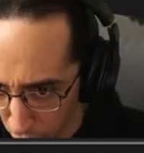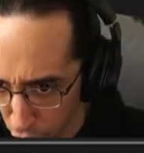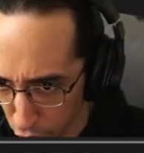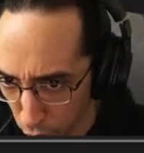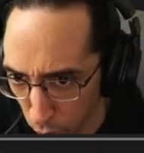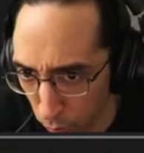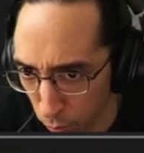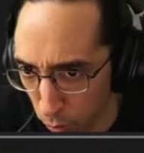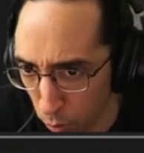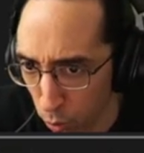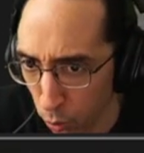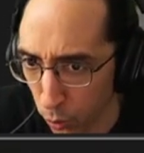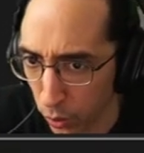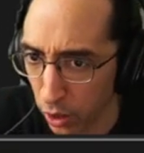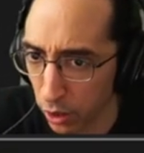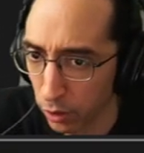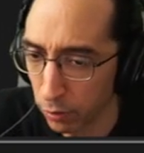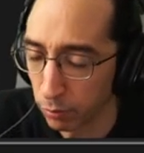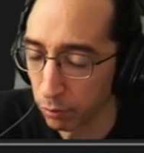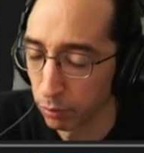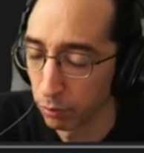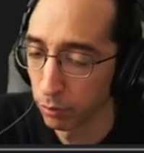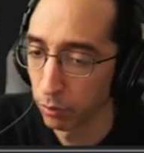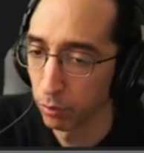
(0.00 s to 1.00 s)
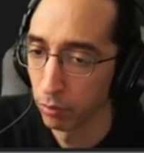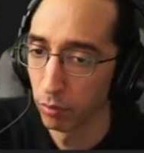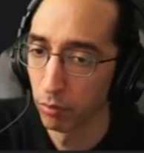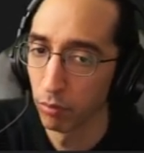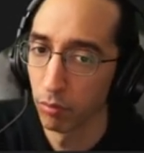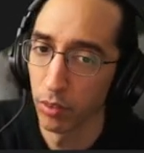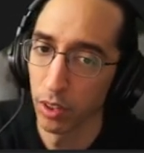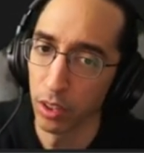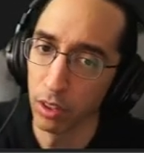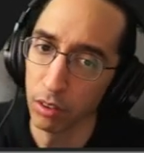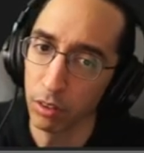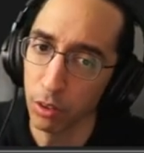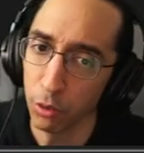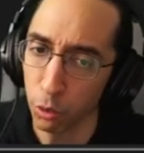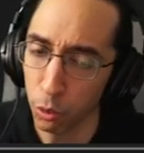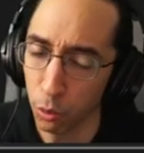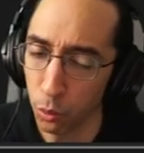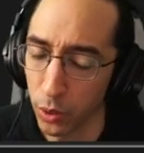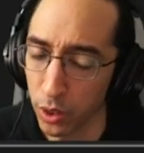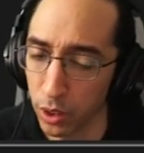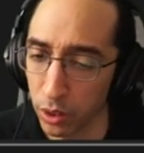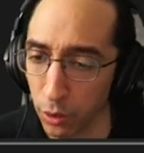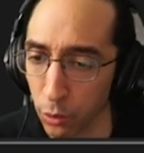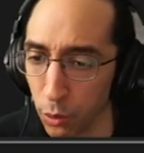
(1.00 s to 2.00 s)
So this was weird. This
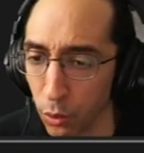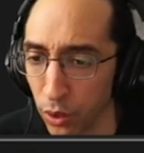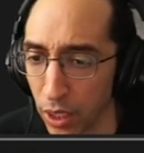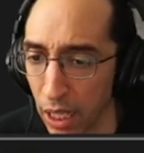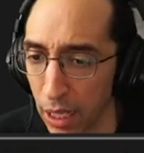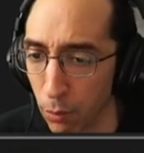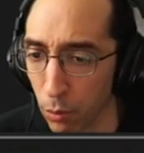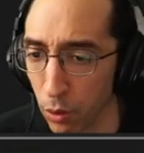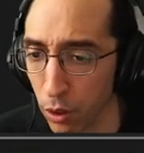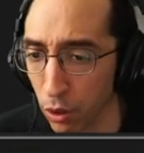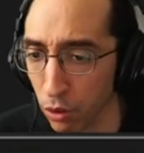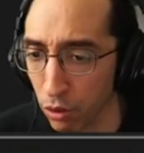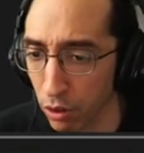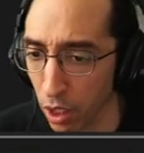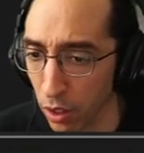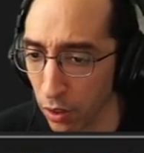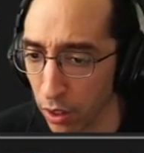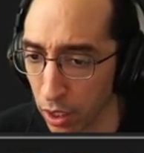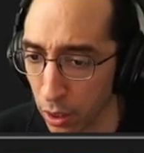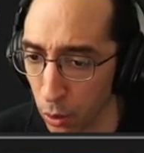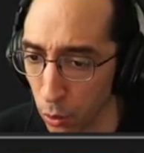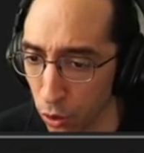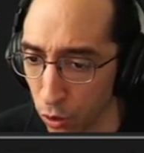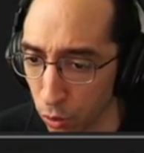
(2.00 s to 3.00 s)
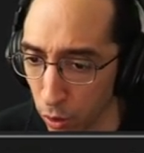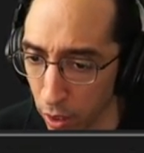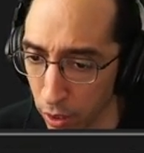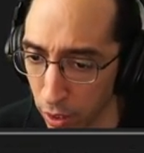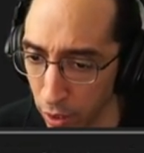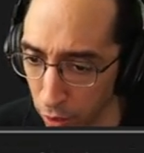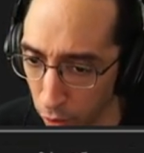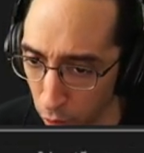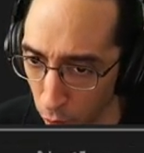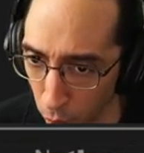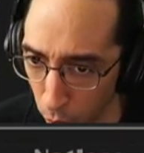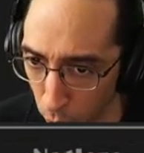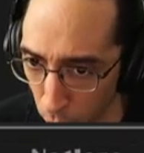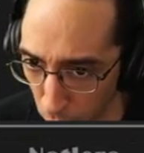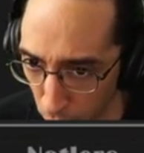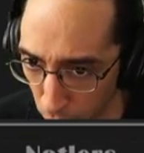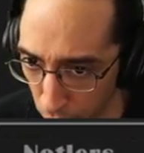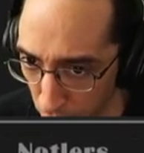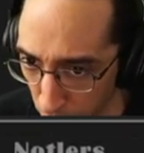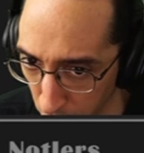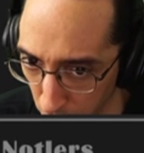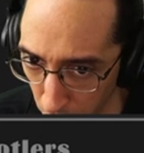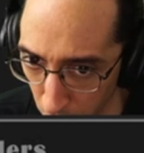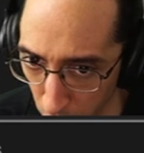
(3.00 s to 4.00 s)
was a game where you saw that he was threatening to go
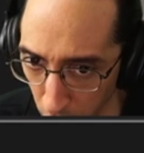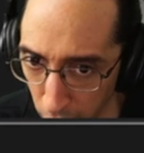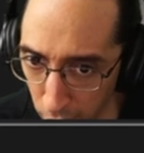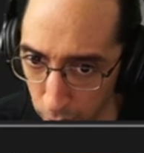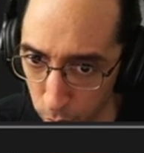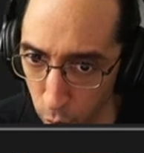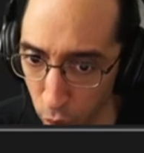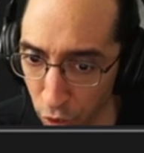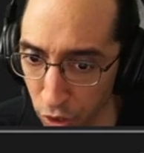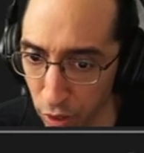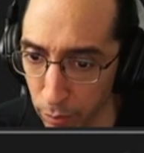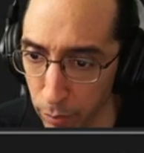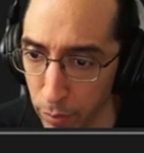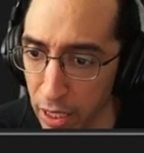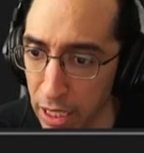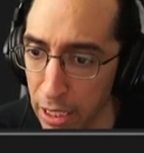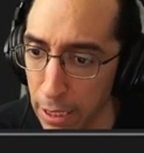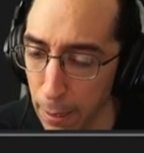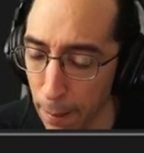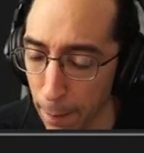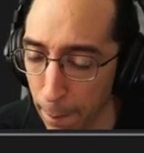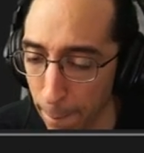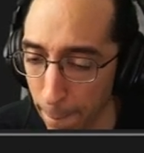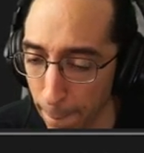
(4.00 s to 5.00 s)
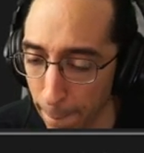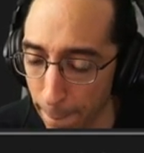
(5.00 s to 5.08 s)
for more than me.